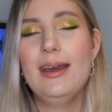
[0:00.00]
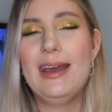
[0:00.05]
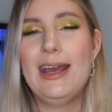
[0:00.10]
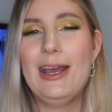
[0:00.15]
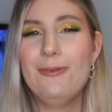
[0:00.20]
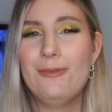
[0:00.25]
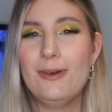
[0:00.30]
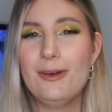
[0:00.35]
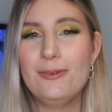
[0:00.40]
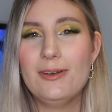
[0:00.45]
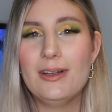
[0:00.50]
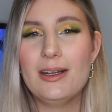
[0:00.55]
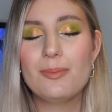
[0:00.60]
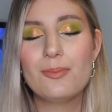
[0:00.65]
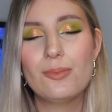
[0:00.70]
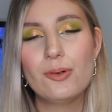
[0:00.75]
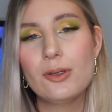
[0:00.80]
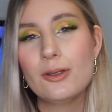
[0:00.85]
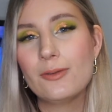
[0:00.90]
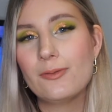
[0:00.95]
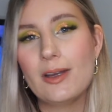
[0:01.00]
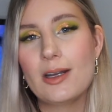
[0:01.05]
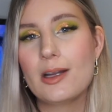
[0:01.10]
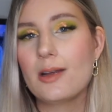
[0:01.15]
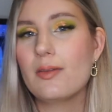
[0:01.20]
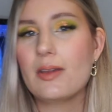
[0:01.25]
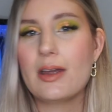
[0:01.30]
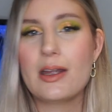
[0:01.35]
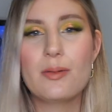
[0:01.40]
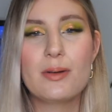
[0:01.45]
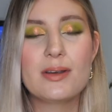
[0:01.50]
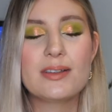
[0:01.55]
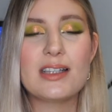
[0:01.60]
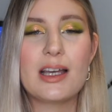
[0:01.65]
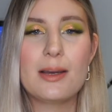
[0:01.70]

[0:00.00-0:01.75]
if I feel like pulling for any of the other ones,